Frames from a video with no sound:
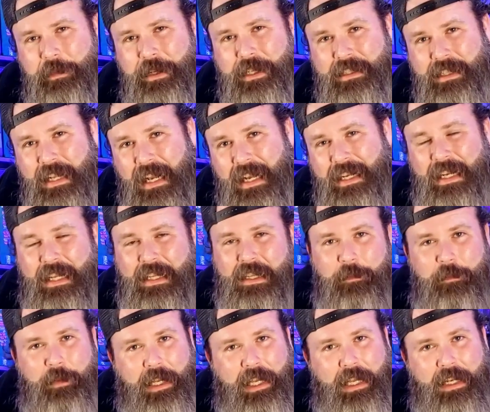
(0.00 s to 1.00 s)
beside at the
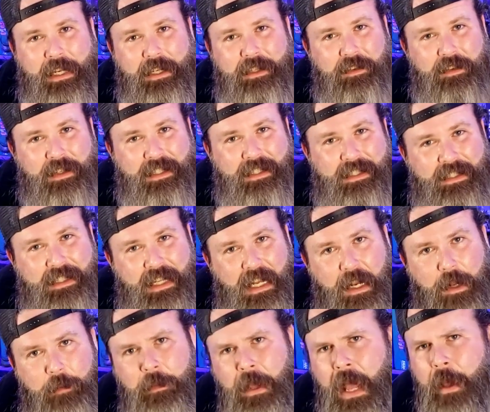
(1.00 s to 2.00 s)
beginning during
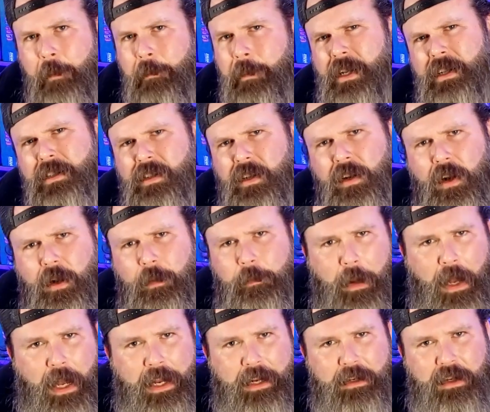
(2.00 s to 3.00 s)
setup because there are
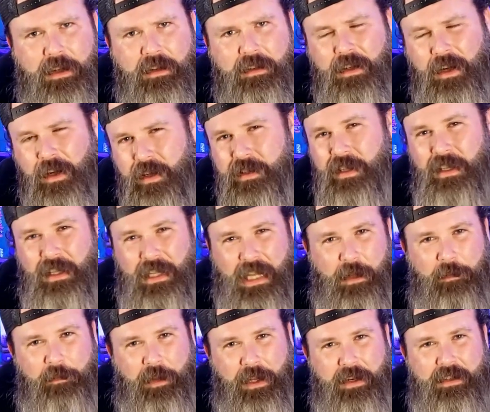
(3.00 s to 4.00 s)
pinecone cards that
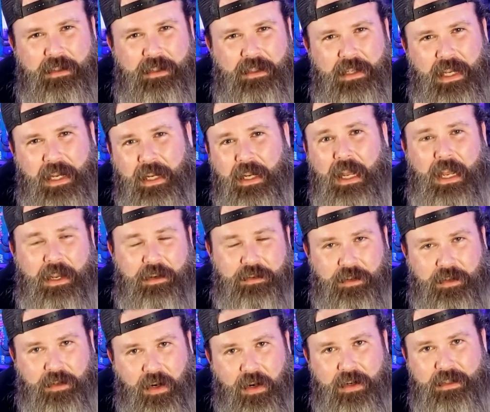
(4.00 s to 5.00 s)
allow players to take
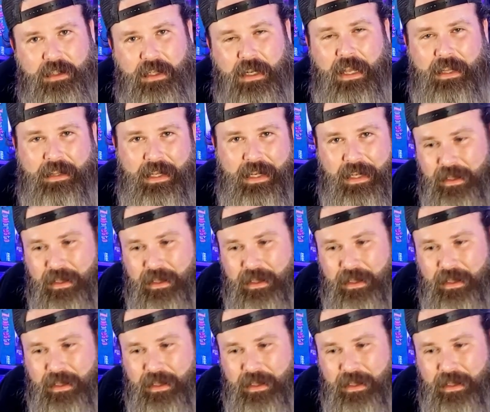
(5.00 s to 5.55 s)
extra cards at the